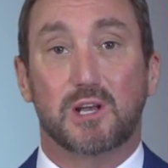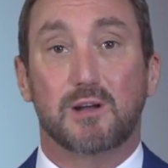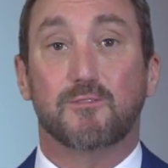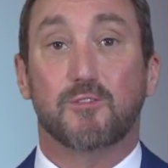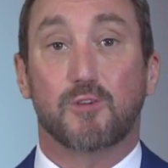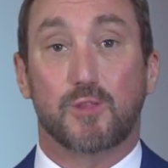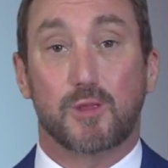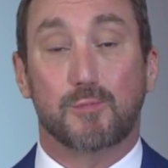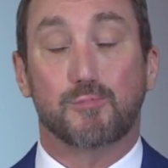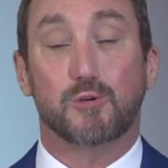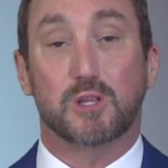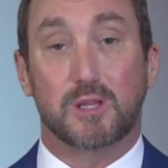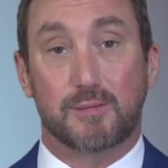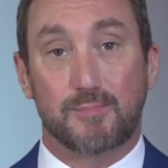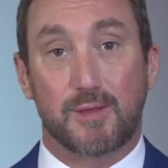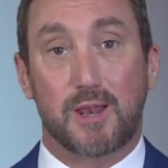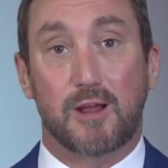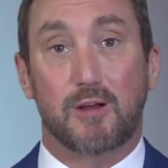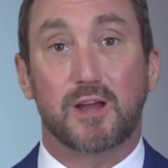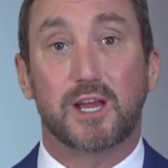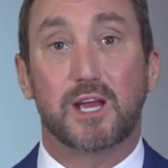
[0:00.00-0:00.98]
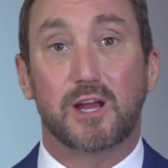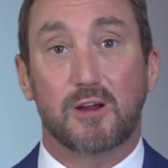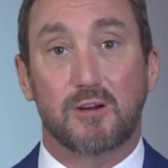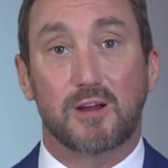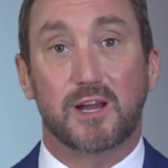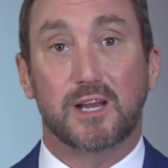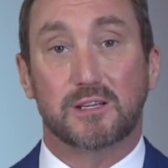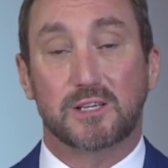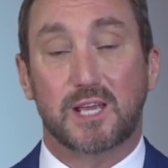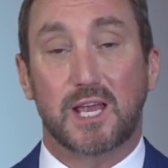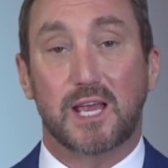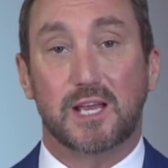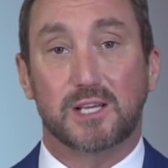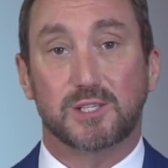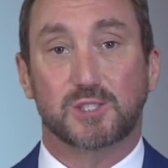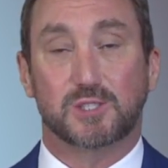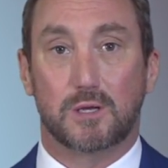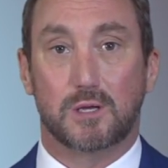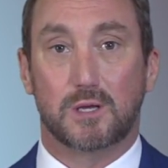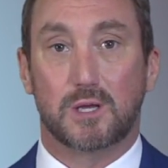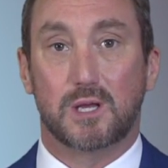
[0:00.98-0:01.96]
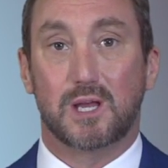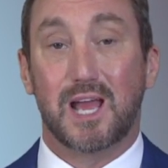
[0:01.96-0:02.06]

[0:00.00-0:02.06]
for the preliminary hearing case.